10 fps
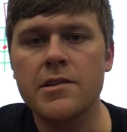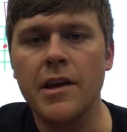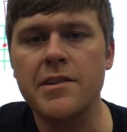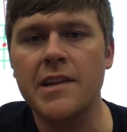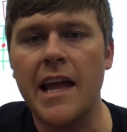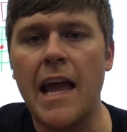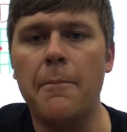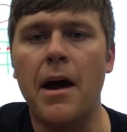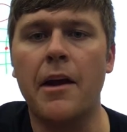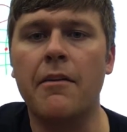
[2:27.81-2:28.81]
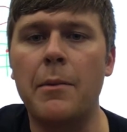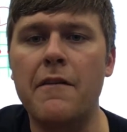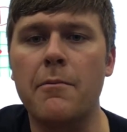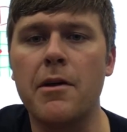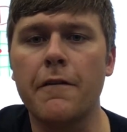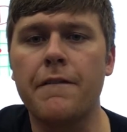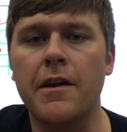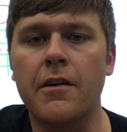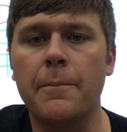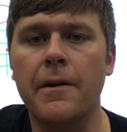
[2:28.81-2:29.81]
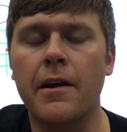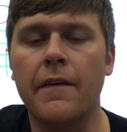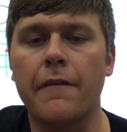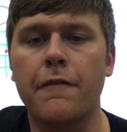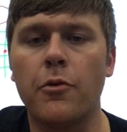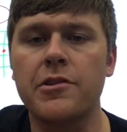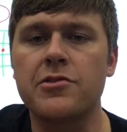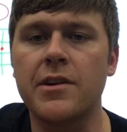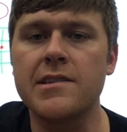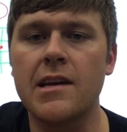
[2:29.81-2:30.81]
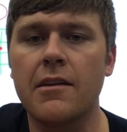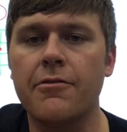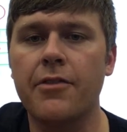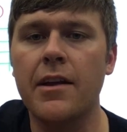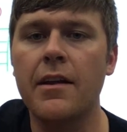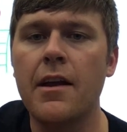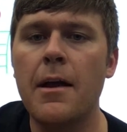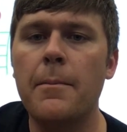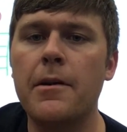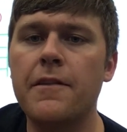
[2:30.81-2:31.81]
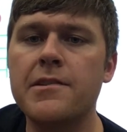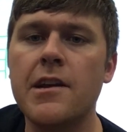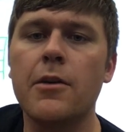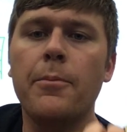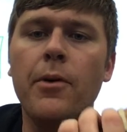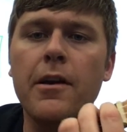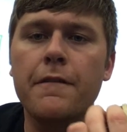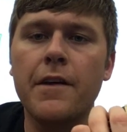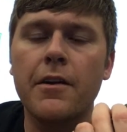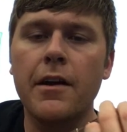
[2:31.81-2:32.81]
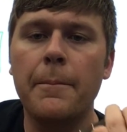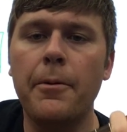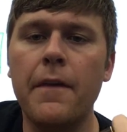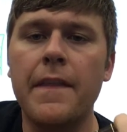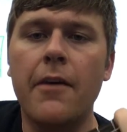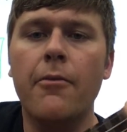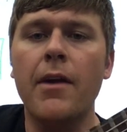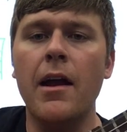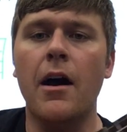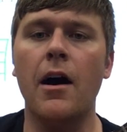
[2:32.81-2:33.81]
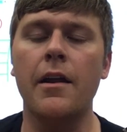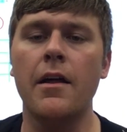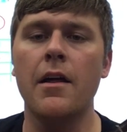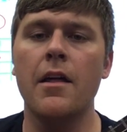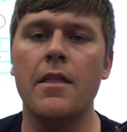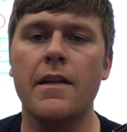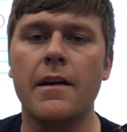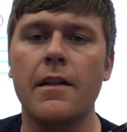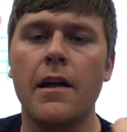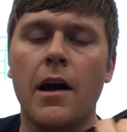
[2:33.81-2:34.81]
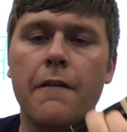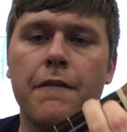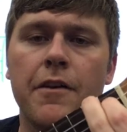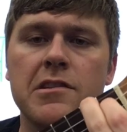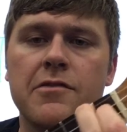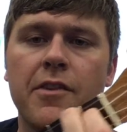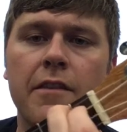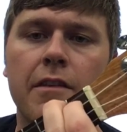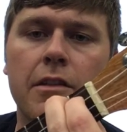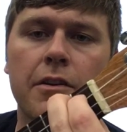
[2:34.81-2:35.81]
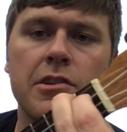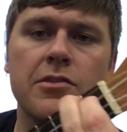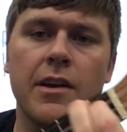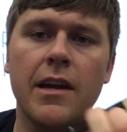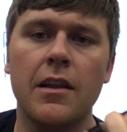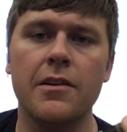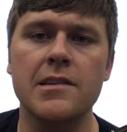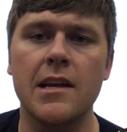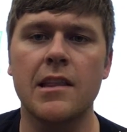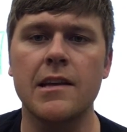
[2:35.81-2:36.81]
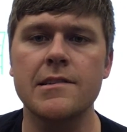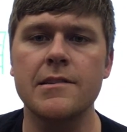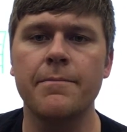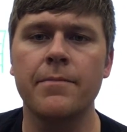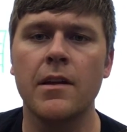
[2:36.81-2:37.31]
So here's an A minor, right? We have our middle finger up here on the fourth string, second fret. But if you take your pointer finger and put that right on the first fret of the third string, it looks like this.